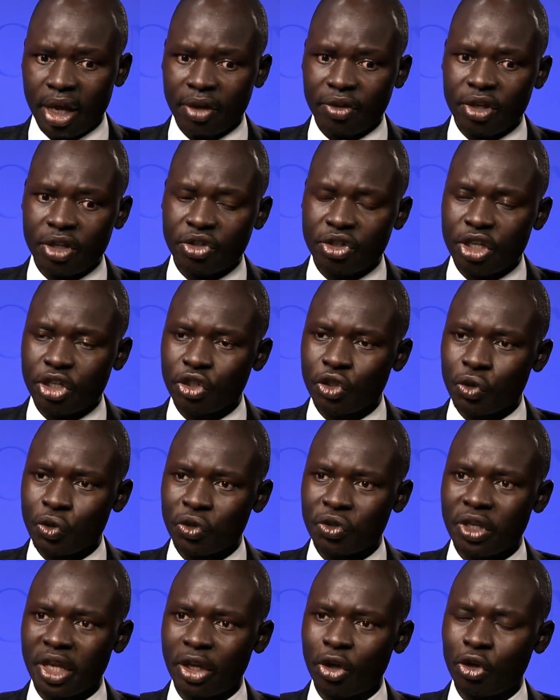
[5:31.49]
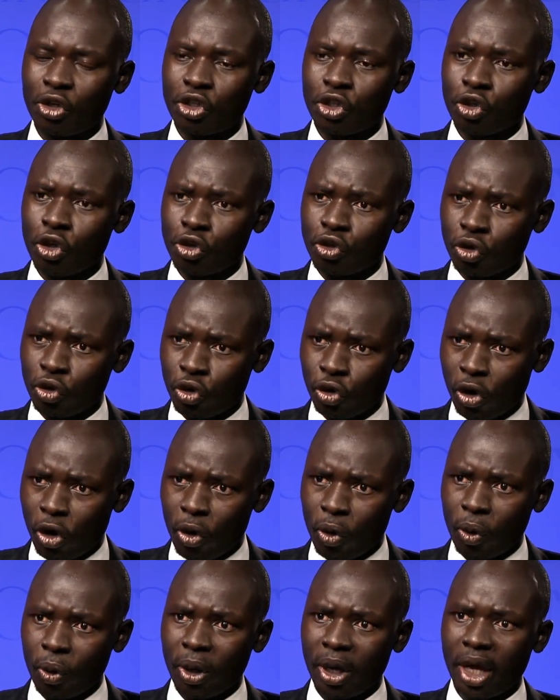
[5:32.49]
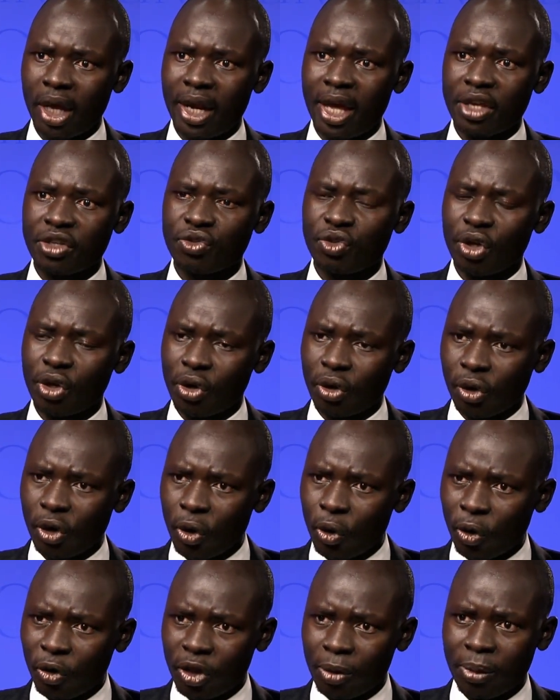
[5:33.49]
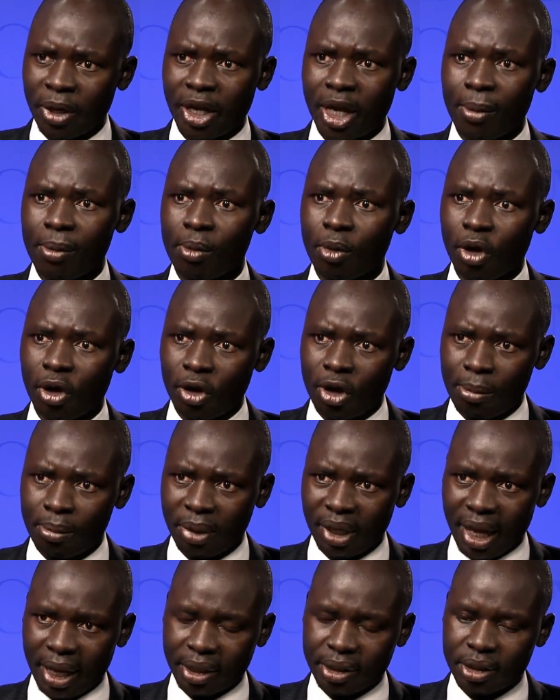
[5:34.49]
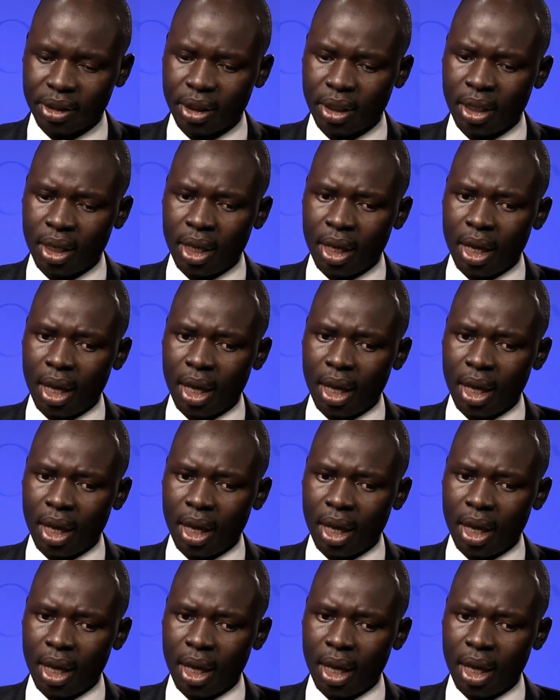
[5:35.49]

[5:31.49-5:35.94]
And these issues, they continue to grow, and as they grow, they become more complex.